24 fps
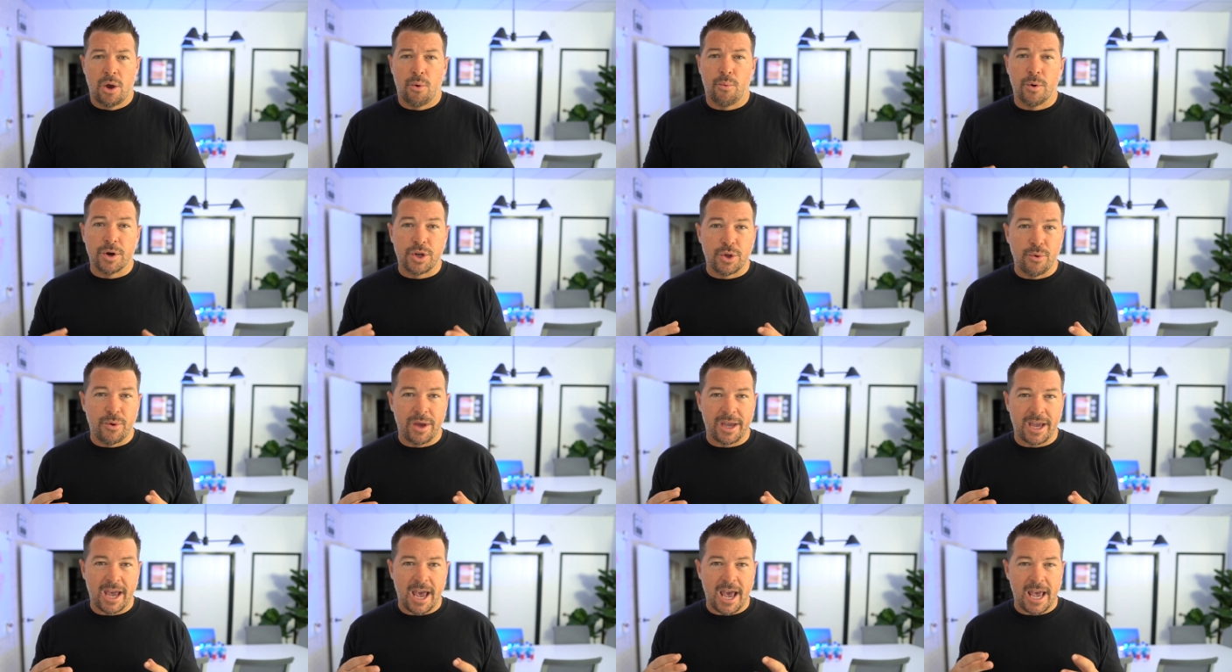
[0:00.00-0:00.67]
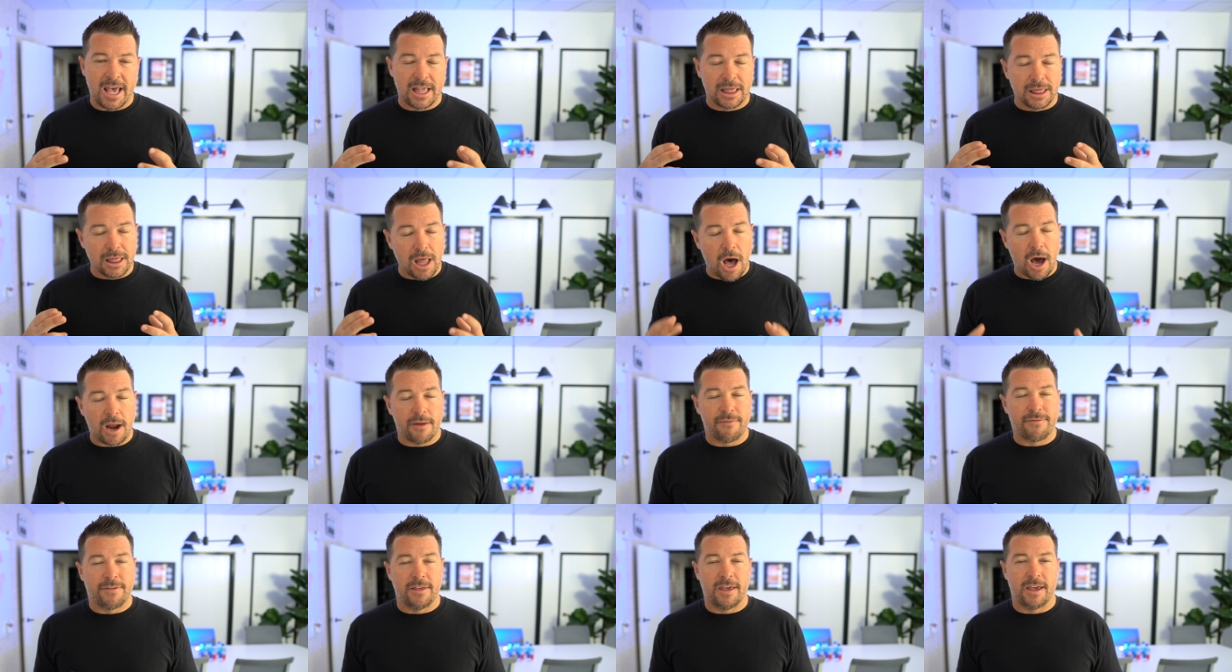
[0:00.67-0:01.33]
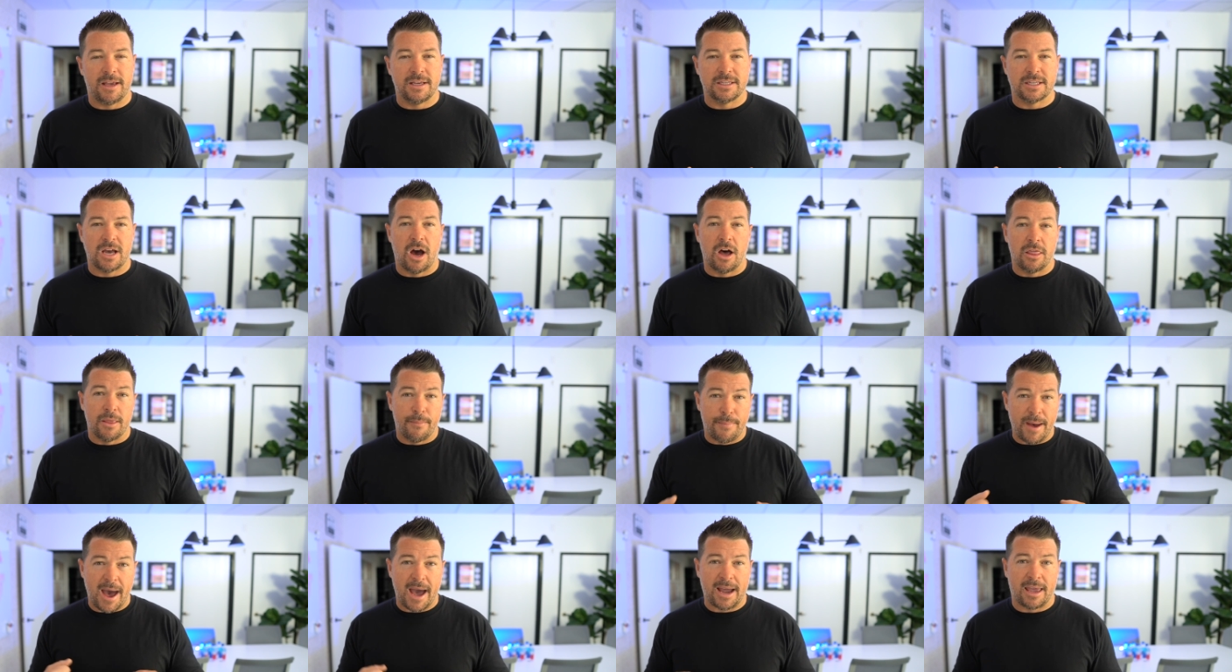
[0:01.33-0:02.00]
We're doing a lot of things on
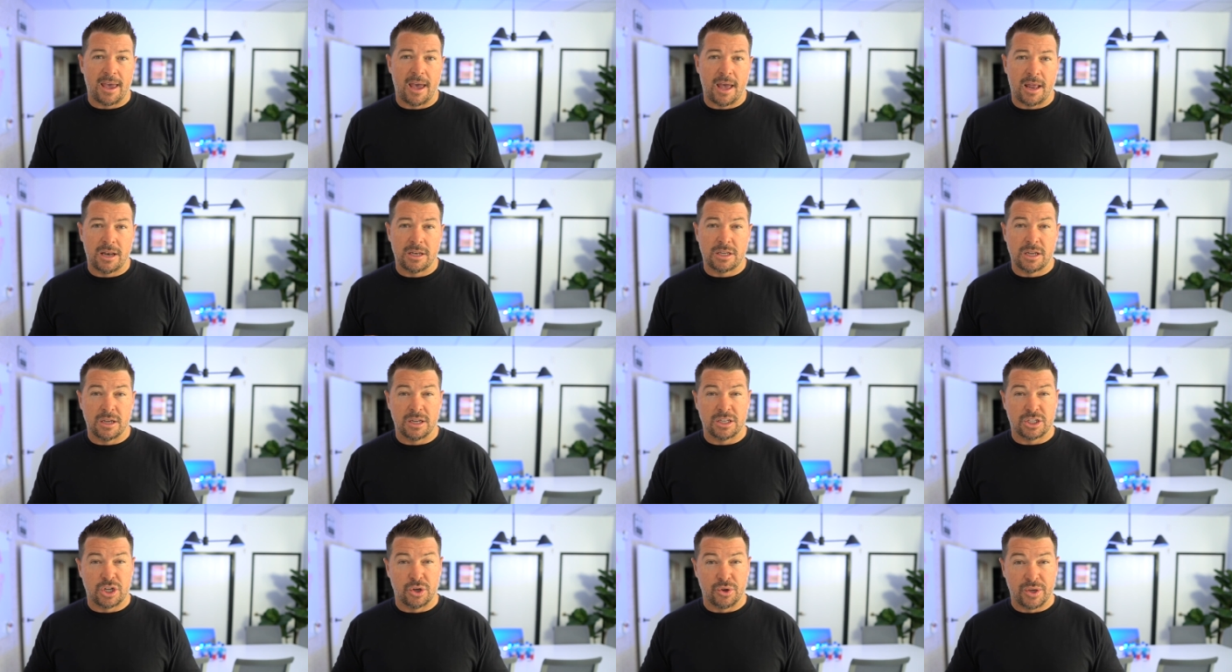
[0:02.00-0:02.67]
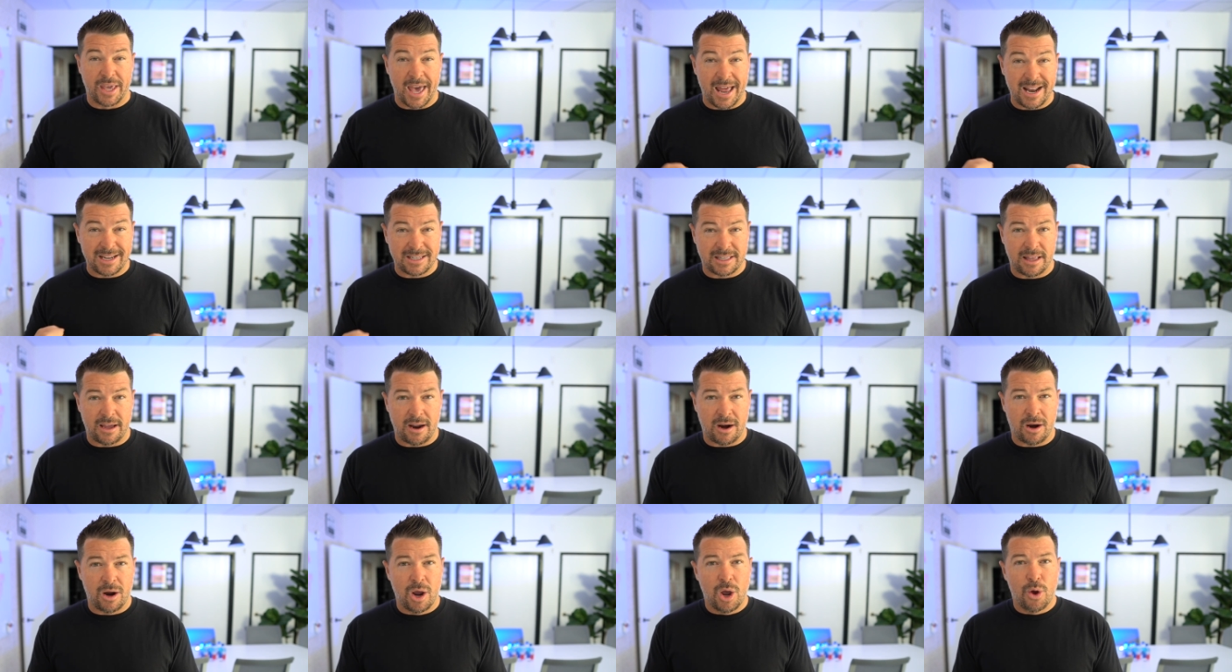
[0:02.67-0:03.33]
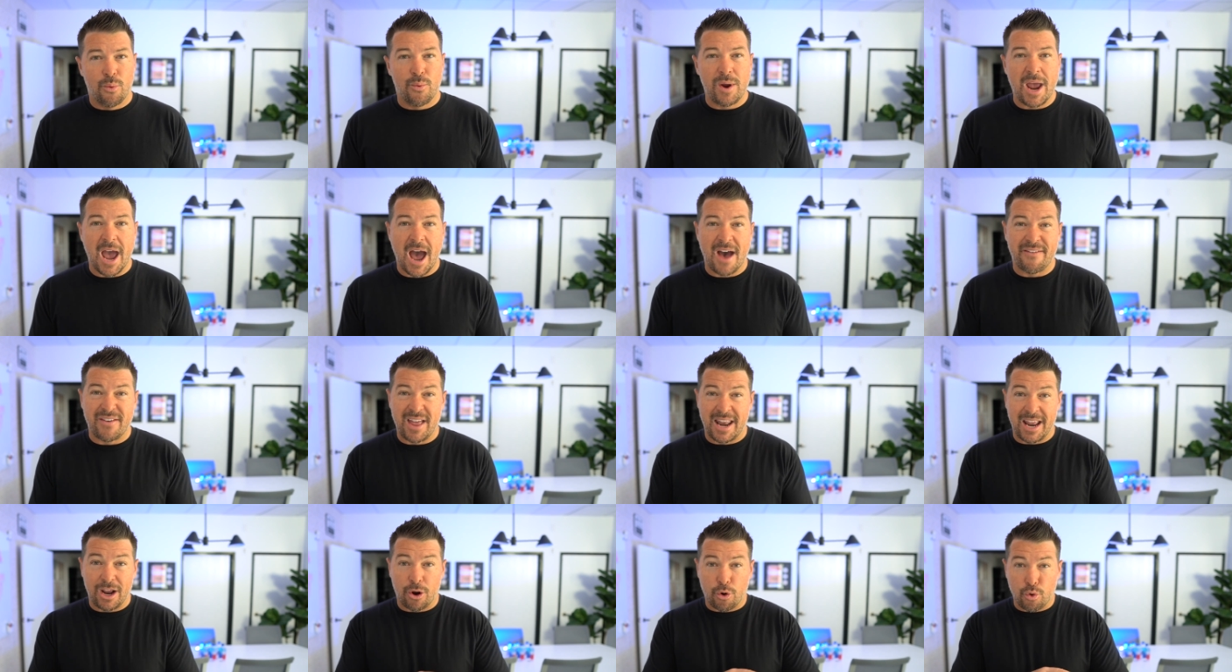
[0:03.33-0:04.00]
the back end to get us there. We have
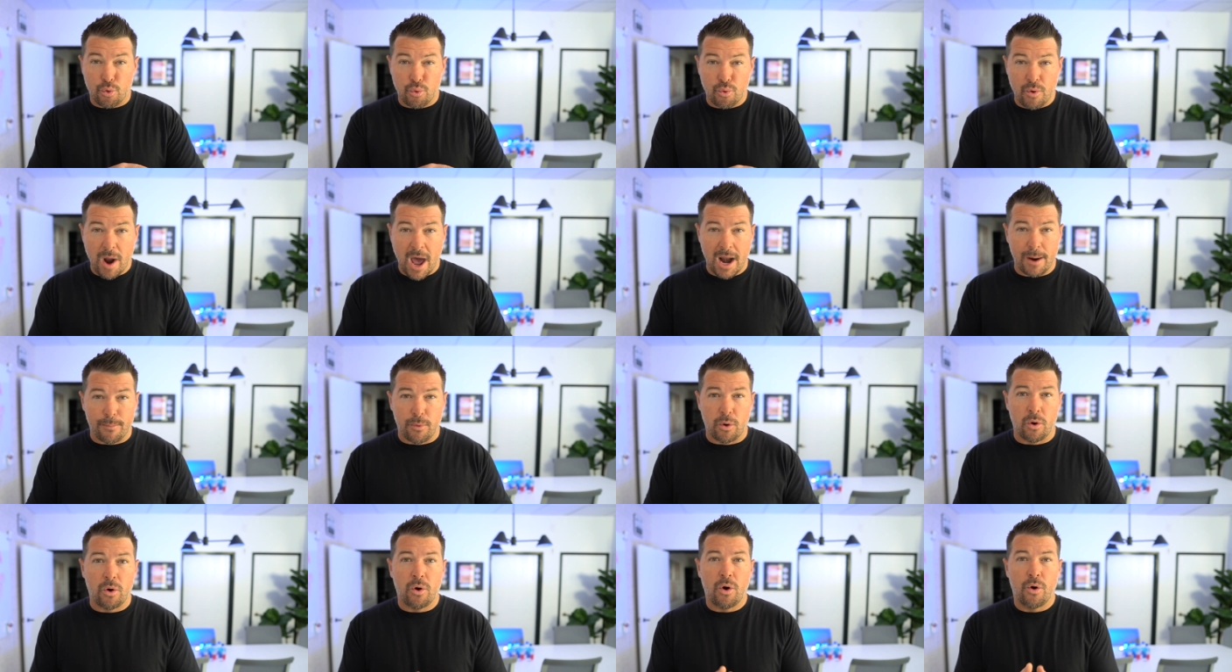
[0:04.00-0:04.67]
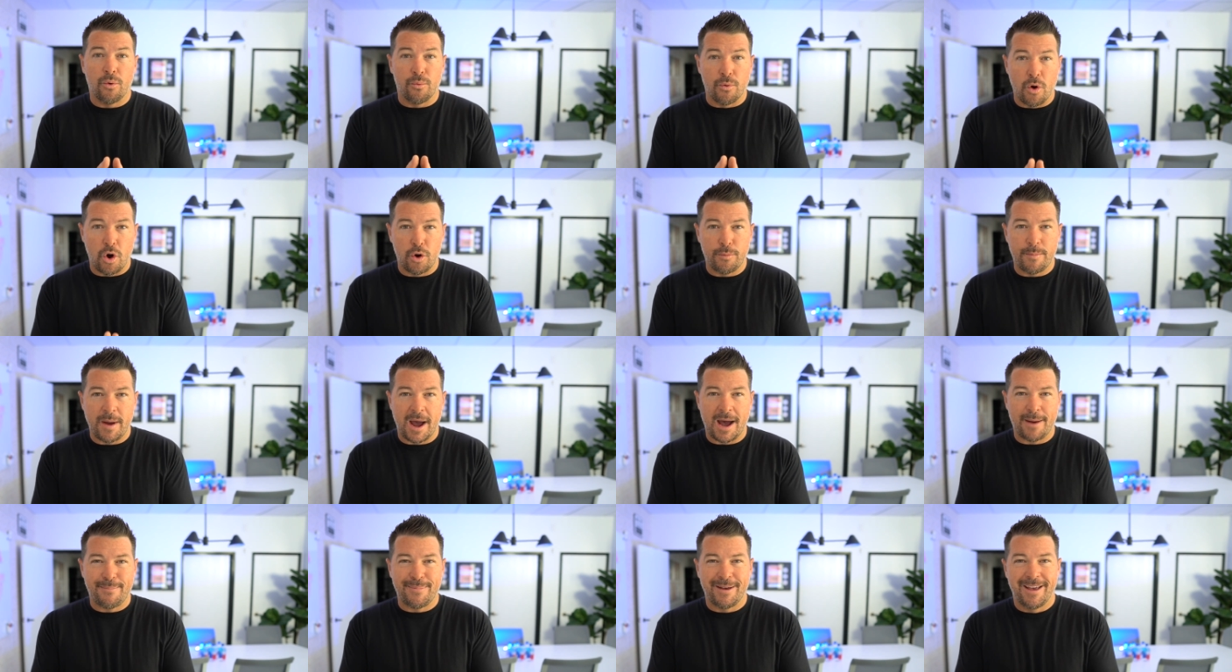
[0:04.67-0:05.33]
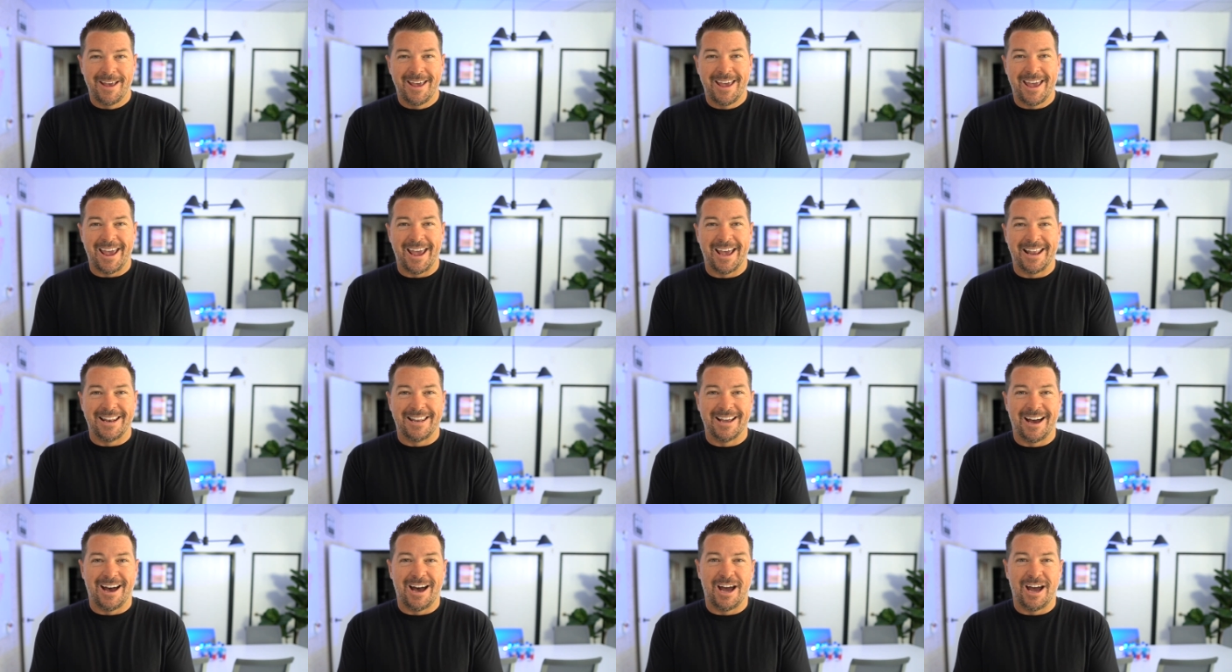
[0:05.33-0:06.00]
an incredible roadmap. And